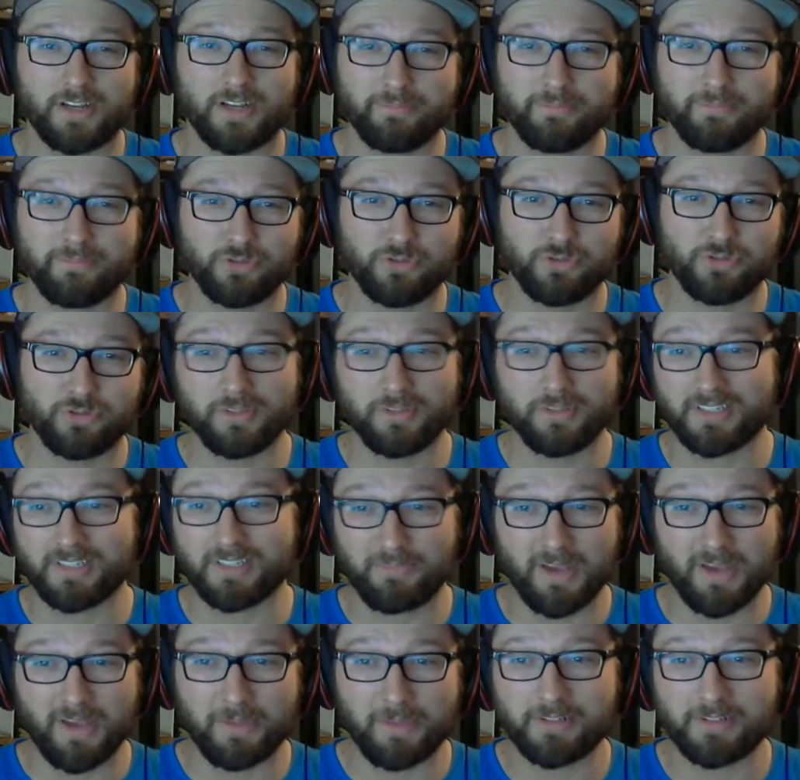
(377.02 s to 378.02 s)
up
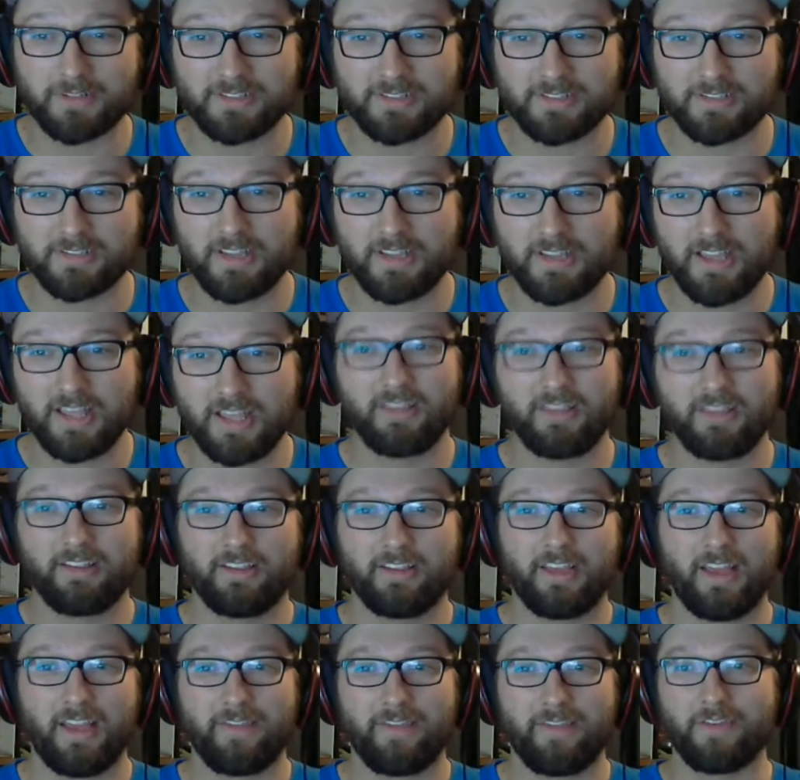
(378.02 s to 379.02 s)
Julius Peppers?
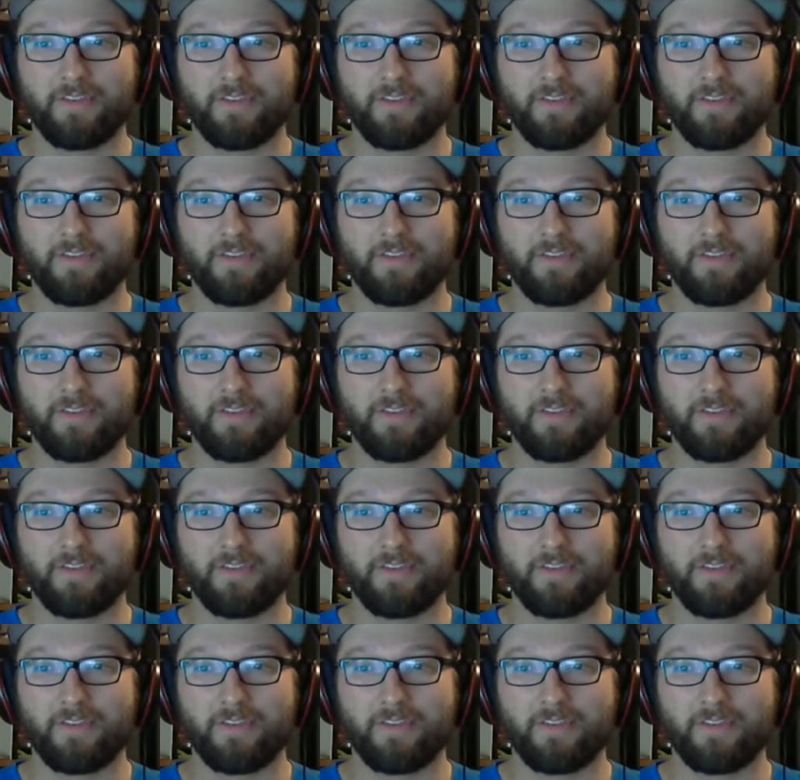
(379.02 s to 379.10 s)
Have